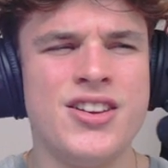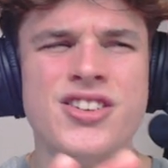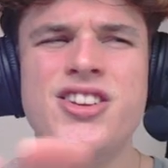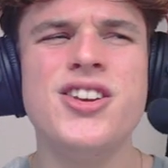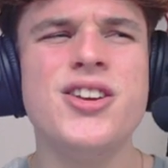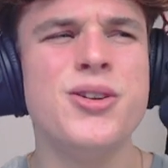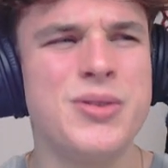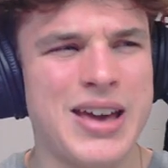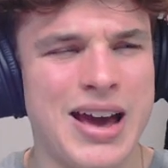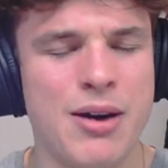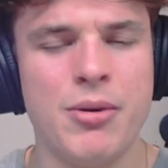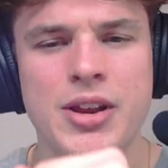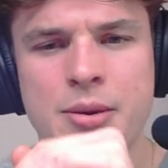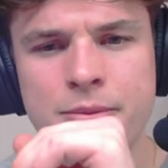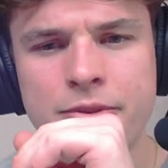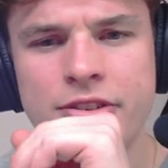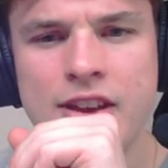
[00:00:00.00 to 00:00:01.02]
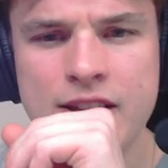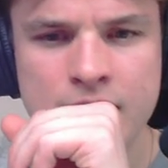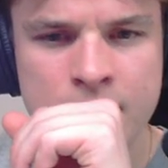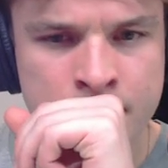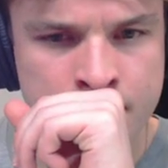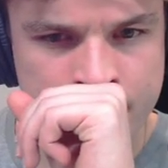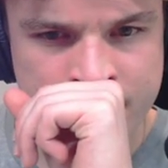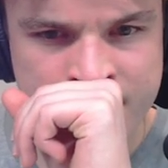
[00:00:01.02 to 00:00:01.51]
You get what I'm
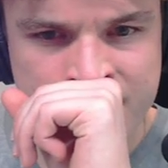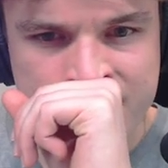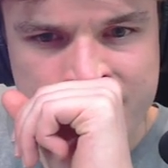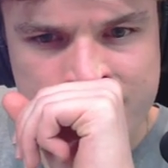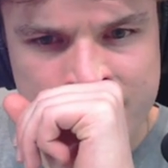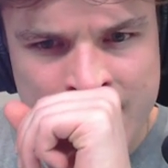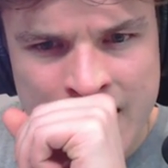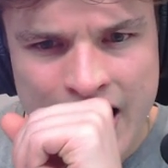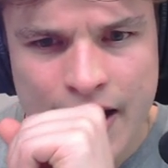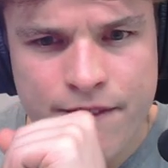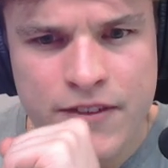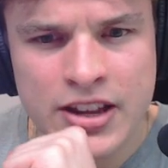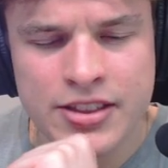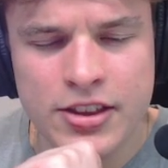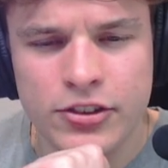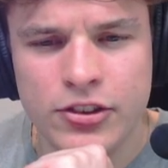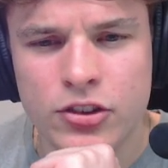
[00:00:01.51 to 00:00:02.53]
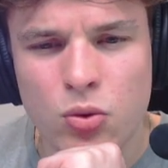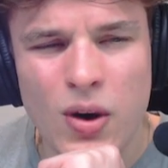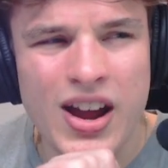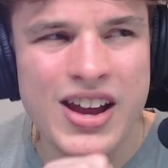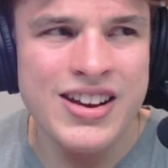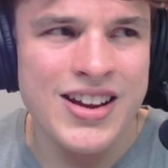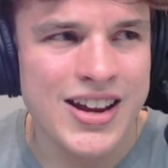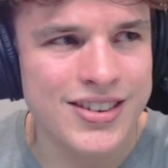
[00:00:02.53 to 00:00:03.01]
saying. I think this is
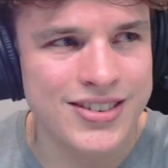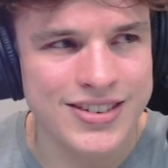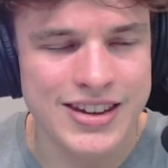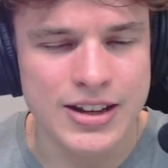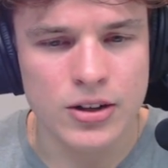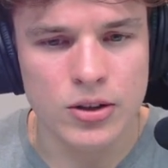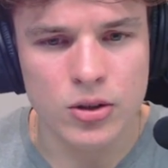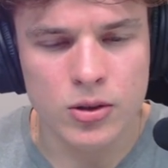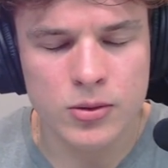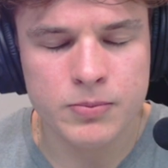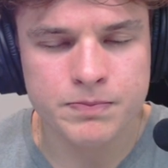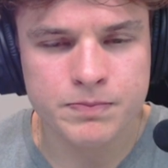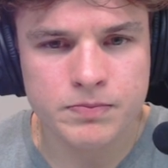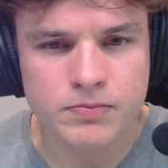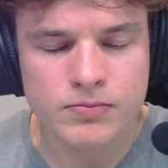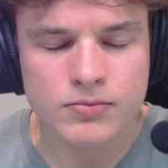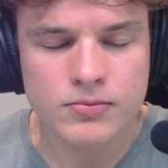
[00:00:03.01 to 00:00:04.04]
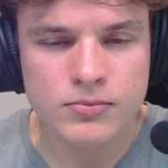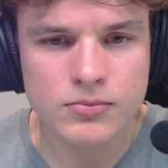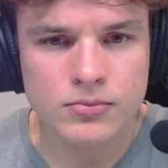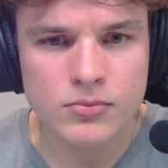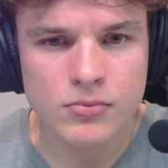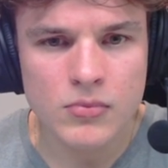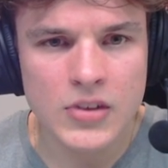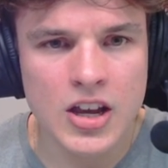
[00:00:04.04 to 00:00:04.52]
quite an ideal
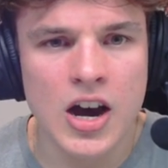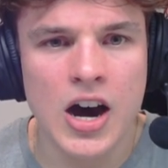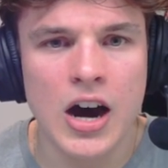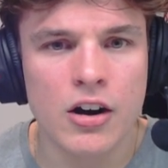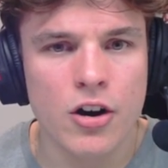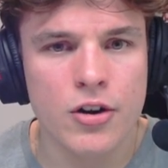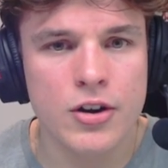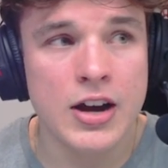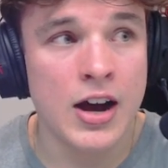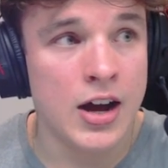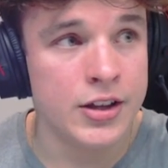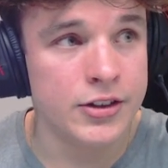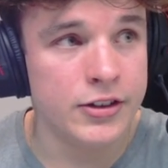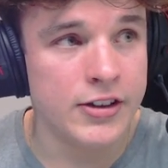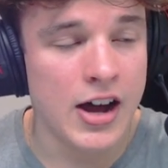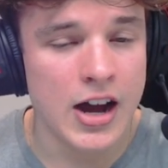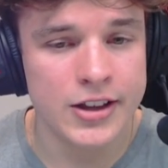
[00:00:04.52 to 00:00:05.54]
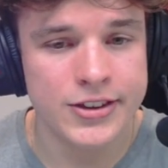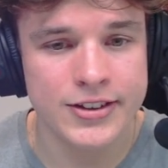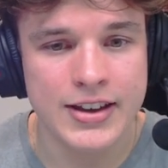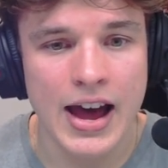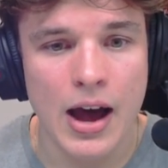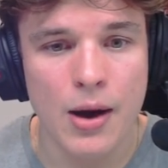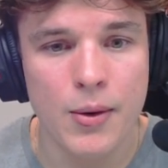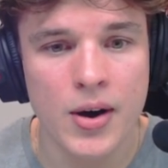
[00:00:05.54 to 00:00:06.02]
Caro Kann
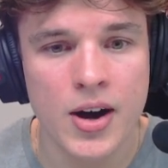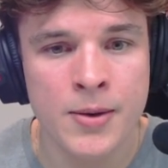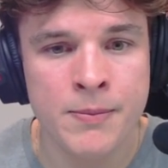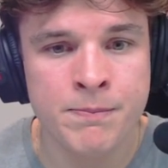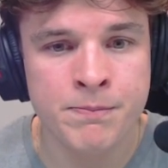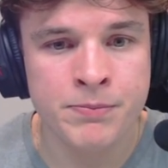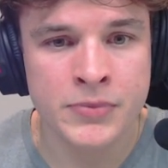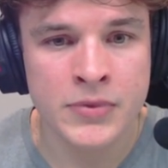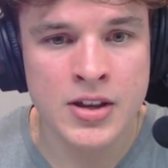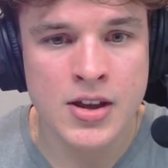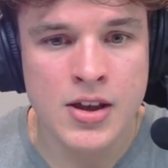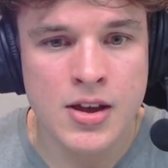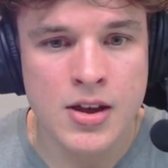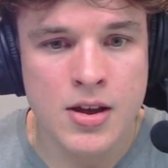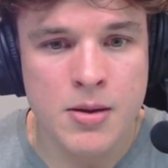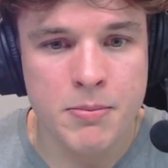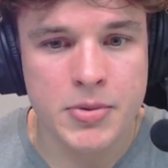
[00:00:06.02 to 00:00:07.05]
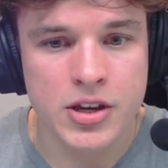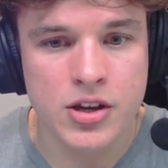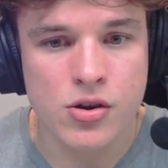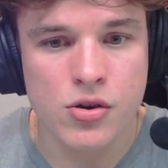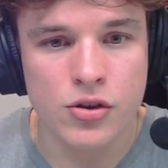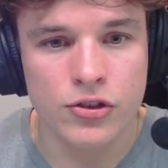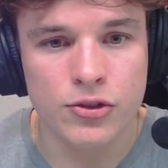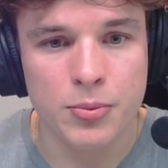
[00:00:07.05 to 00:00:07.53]
Tartakower
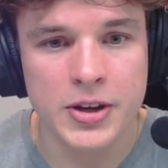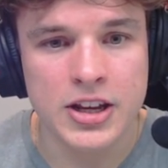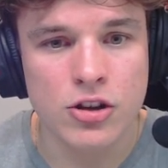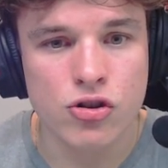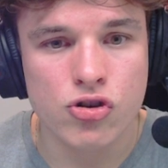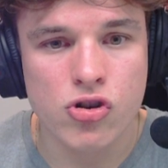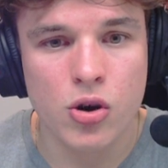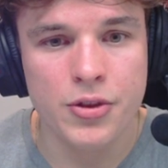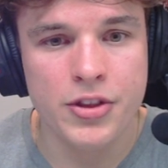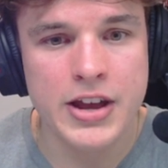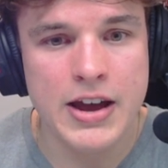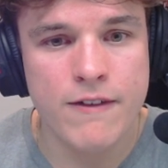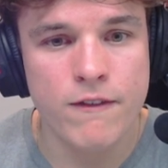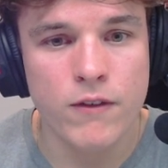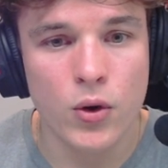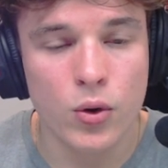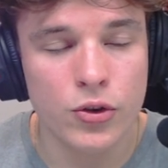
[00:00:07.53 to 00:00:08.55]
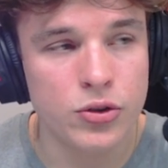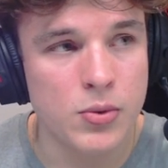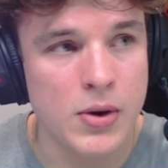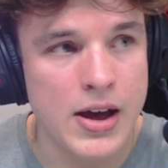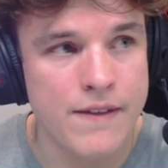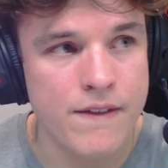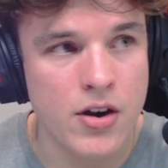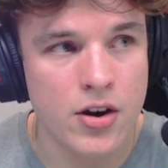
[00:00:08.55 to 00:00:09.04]
because we control the f4
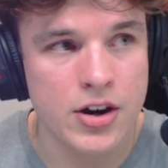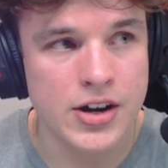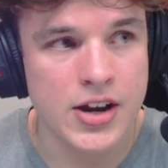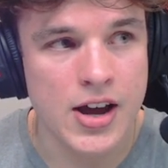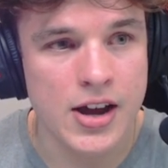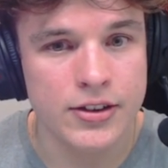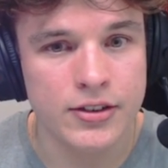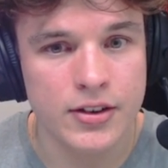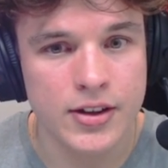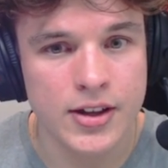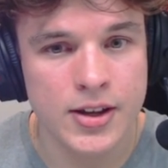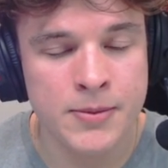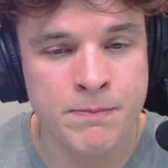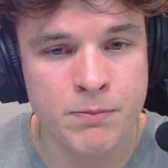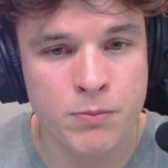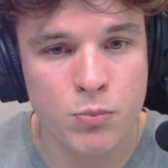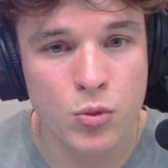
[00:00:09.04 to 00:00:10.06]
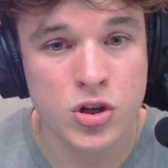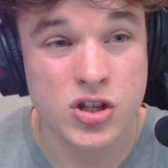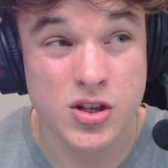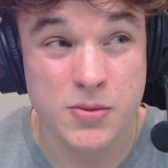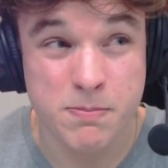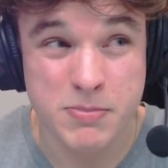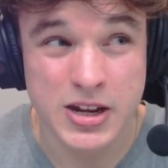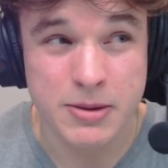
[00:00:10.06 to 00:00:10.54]
square very nicely, which is
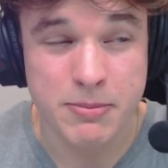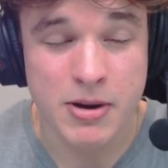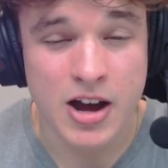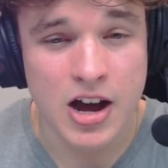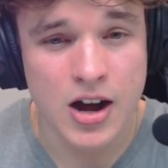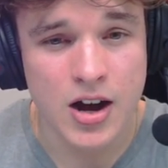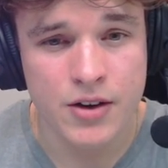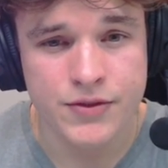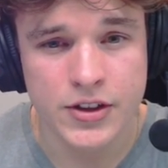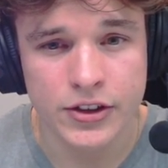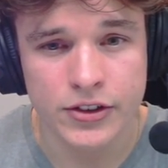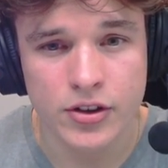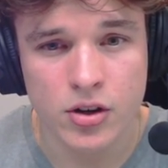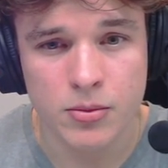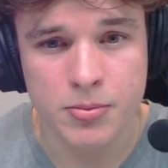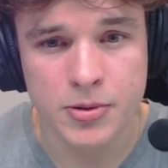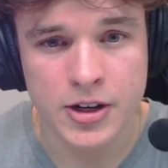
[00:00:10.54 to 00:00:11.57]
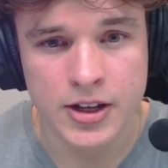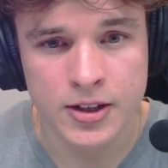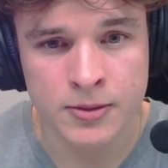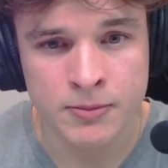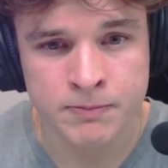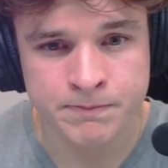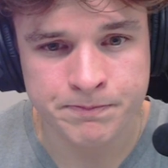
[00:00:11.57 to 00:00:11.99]
a big part of this opening.